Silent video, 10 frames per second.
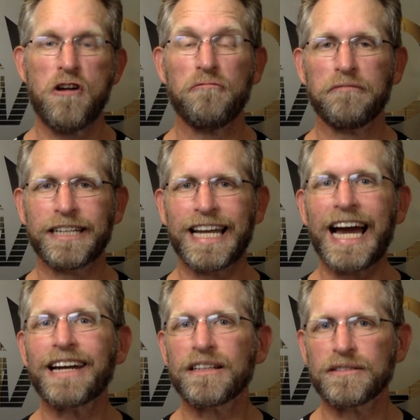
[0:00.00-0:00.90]

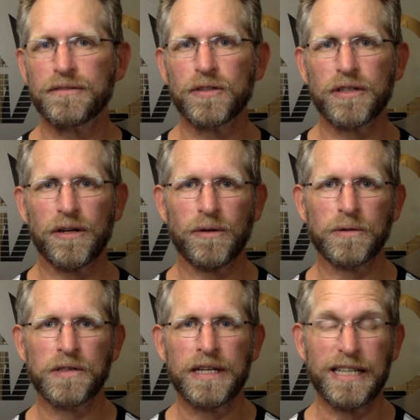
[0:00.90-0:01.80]
Regardless of your
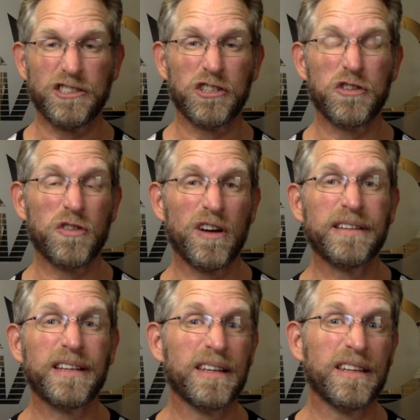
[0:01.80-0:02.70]
goals, it's a good
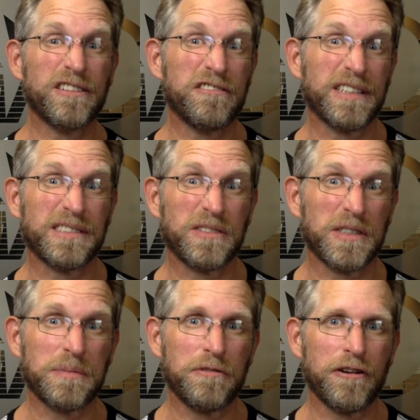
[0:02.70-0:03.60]
idea that your
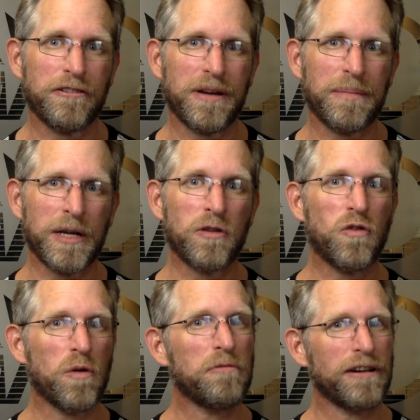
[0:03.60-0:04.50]
exercise program
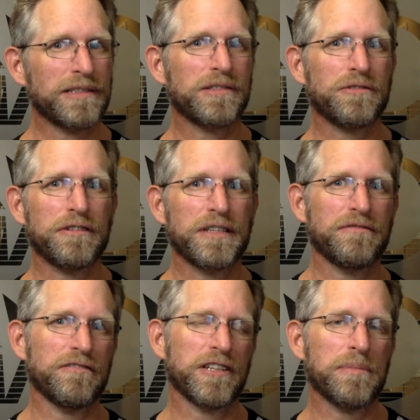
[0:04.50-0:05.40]
incorporates 3
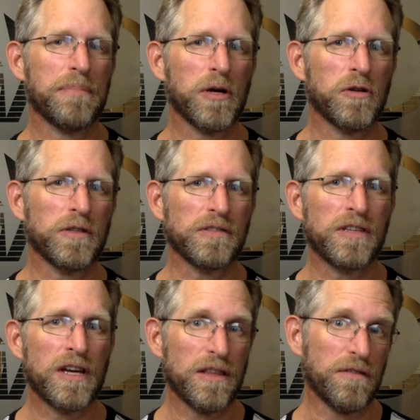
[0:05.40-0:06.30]
different components.
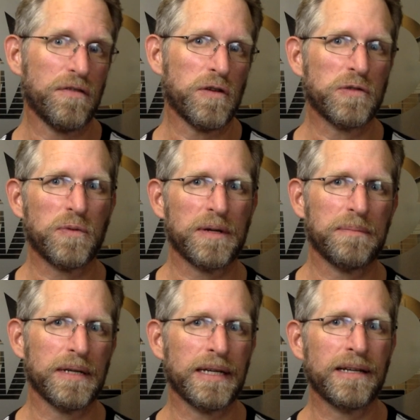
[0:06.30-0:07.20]
The first one
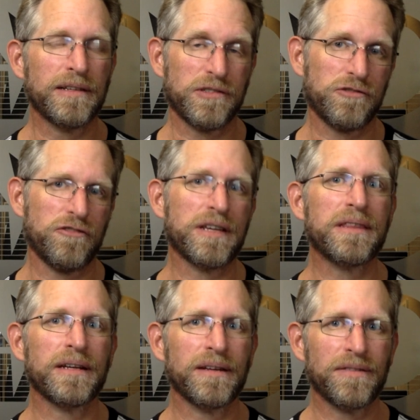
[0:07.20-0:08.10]
being
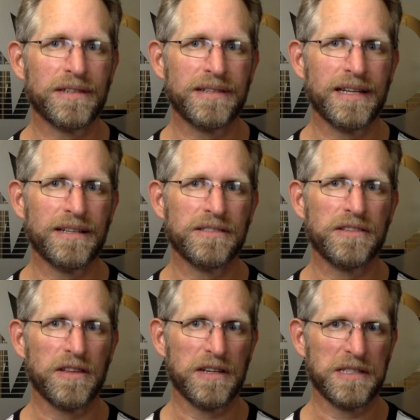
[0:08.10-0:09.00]
strengthening of the tendon
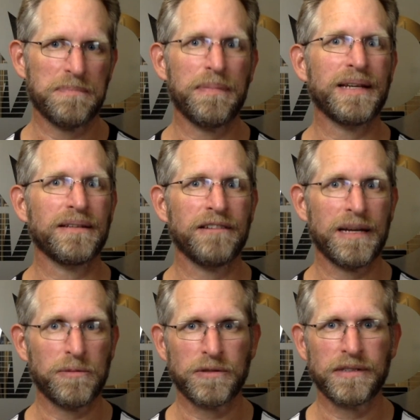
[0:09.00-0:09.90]
so that it's better
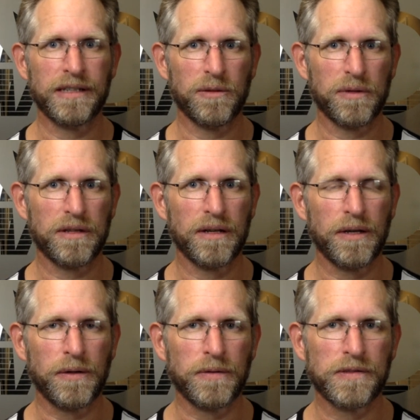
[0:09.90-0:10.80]
able to deal with the
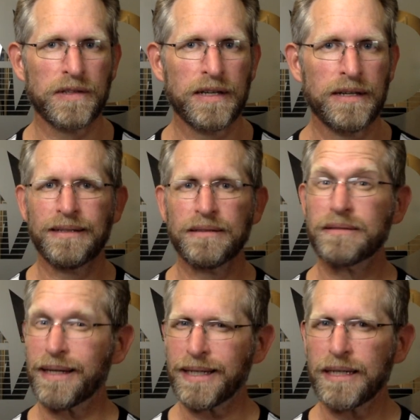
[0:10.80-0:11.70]
loads.
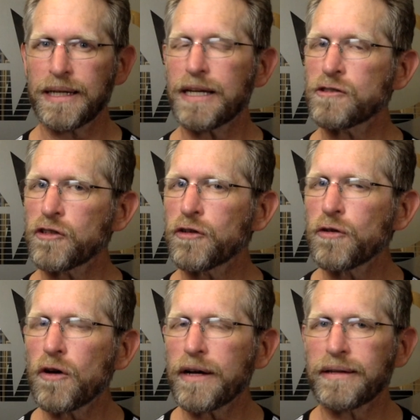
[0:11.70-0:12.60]
Secondly, it's a
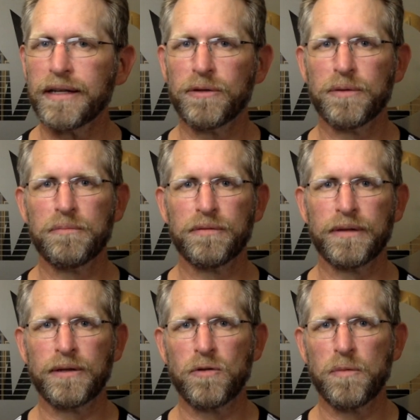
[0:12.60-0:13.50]
good idea to
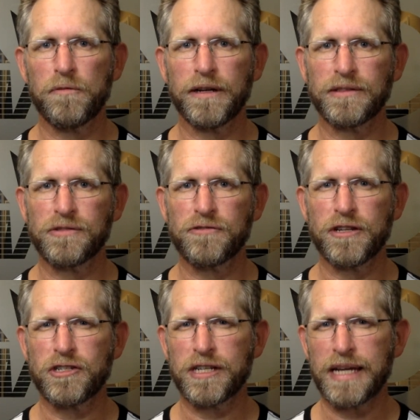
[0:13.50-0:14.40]
incorporate
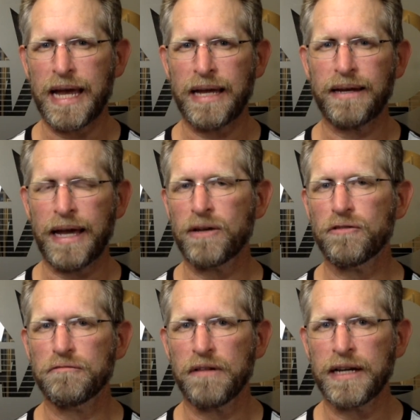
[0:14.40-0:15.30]
stretching and
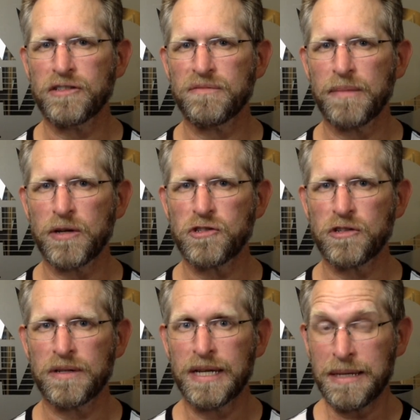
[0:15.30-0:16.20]
ankle range of
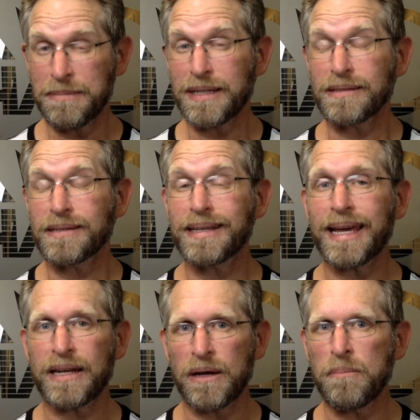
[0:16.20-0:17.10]
motion, because
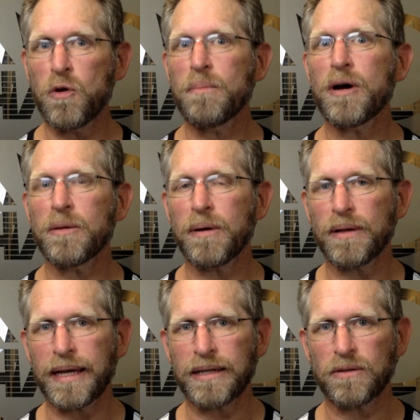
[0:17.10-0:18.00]
again, a more
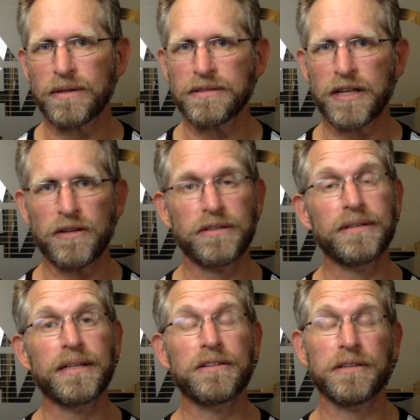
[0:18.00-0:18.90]
mobile ankle is going to
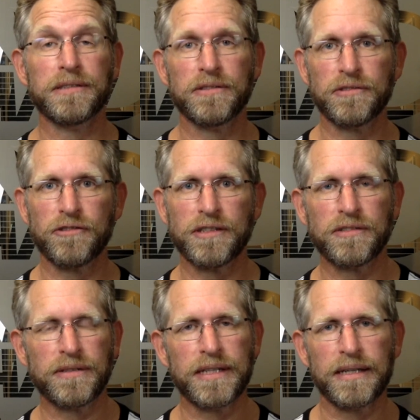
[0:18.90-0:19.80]
decrease the
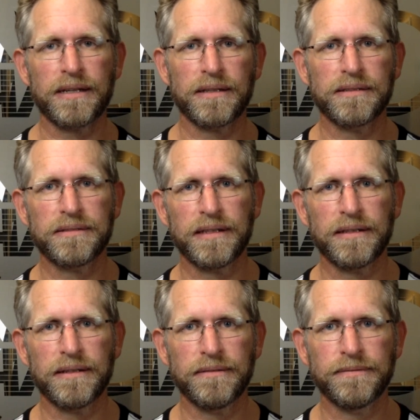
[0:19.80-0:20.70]
stress on the Achilles
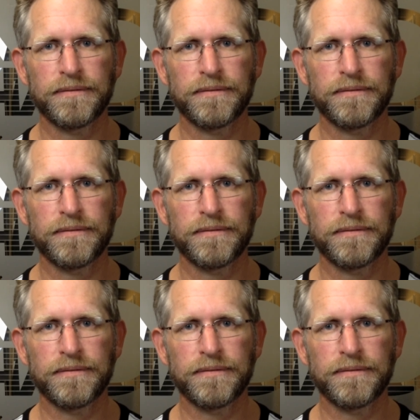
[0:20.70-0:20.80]
tendon.